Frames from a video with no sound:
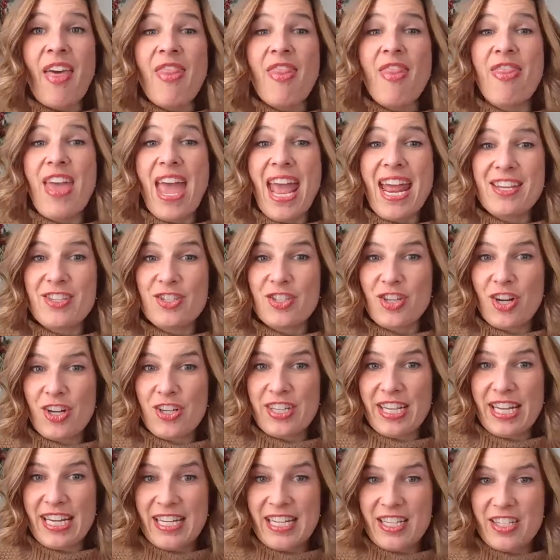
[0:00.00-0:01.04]
then start
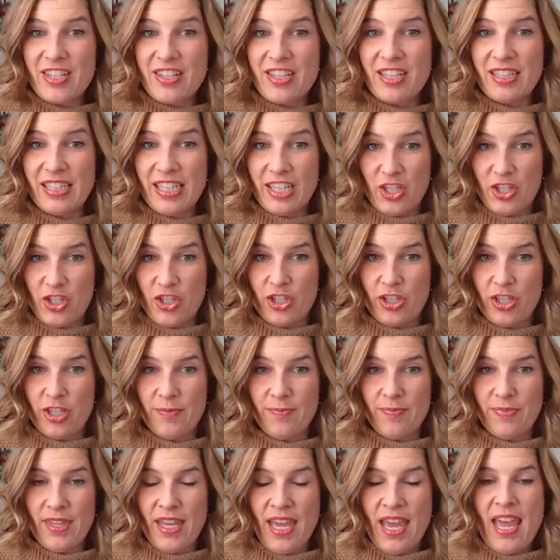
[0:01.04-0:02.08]
digging into the
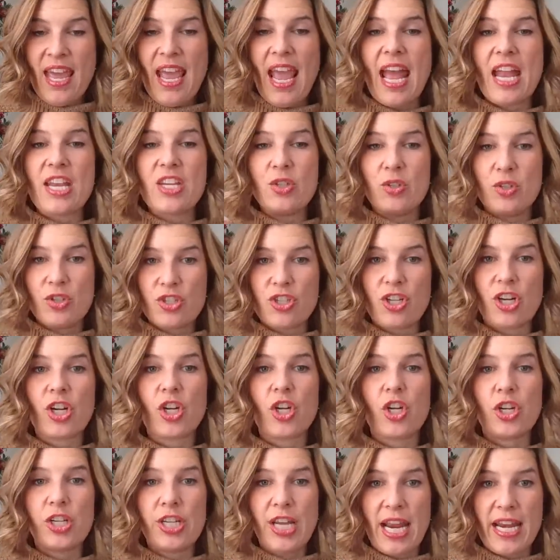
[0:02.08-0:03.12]
literature, and you'll start
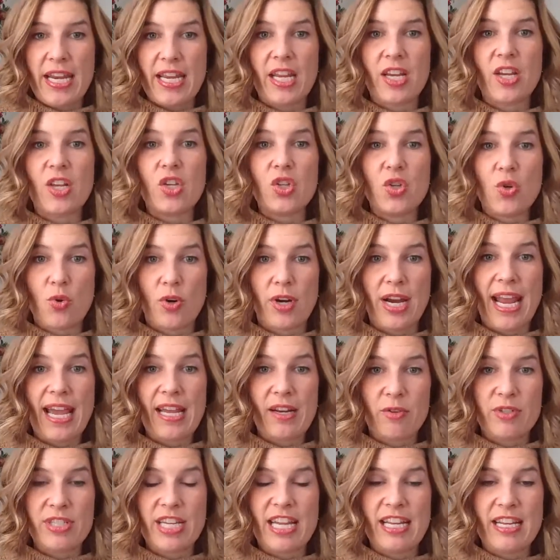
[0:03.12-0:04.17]
creating your
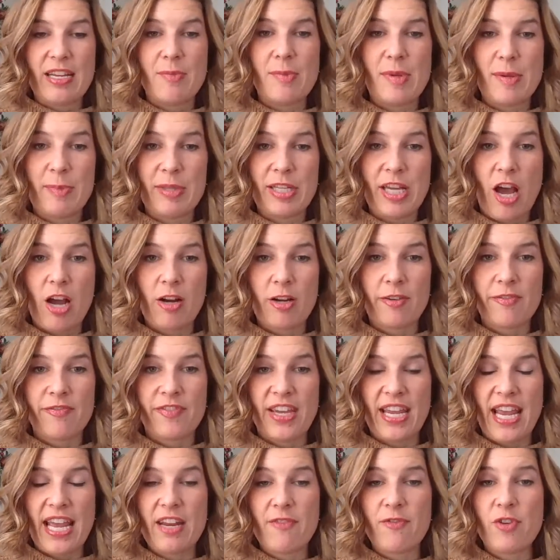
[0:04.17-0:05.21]
annotated
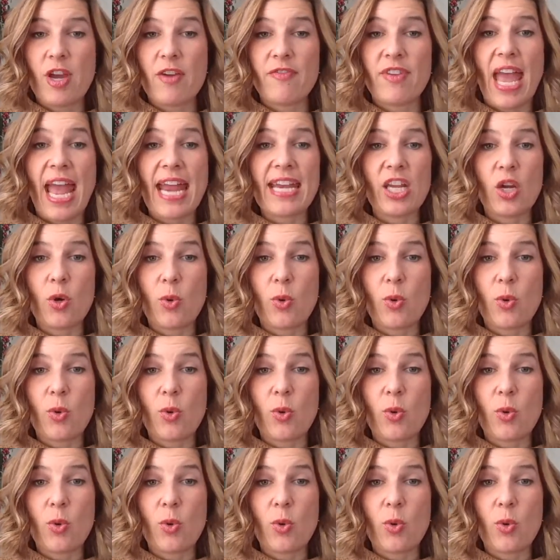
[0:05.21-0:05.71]
bibliography. And if you have any